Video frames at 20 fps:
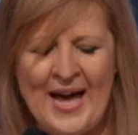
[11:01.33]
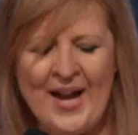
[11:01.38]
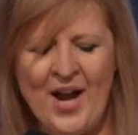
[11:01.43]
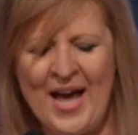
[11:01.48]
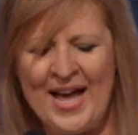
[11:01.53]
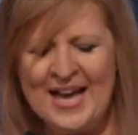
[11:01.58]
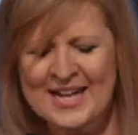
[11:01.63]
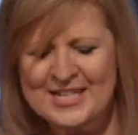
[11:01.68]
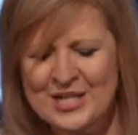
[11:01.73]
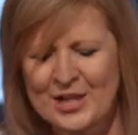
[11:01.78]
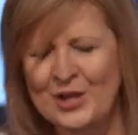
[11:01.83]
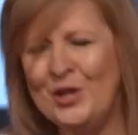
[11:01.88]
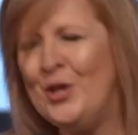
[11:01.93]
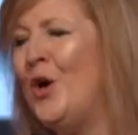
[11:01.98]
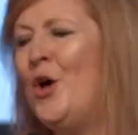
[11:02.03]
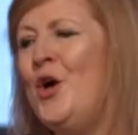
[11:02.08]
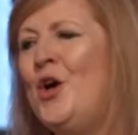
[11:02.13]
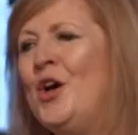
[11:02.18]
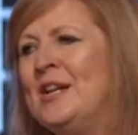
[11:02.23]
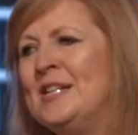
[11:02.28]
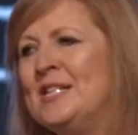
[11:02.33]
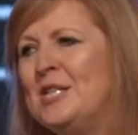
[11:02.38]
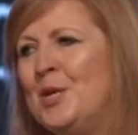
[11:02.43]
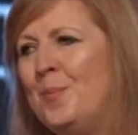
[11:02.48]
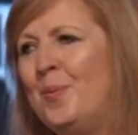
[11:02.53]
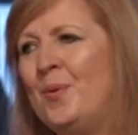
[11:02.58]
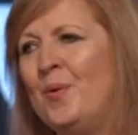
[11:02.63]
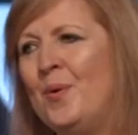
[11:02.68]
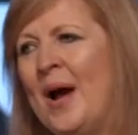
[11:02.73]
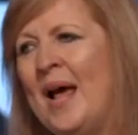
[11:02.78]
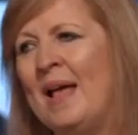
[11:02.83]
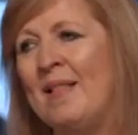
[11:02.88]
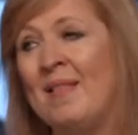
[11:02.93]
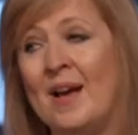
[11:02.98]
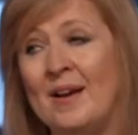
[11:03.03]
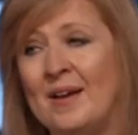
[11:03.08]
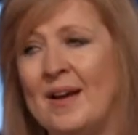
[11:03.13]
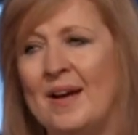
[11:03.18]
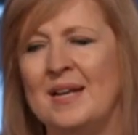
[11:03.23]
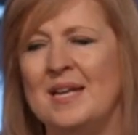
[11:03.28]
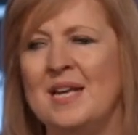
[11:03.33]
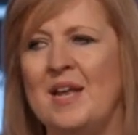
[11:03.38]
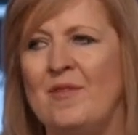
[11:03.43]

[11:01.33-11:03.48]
And I had to learn to pray like I'd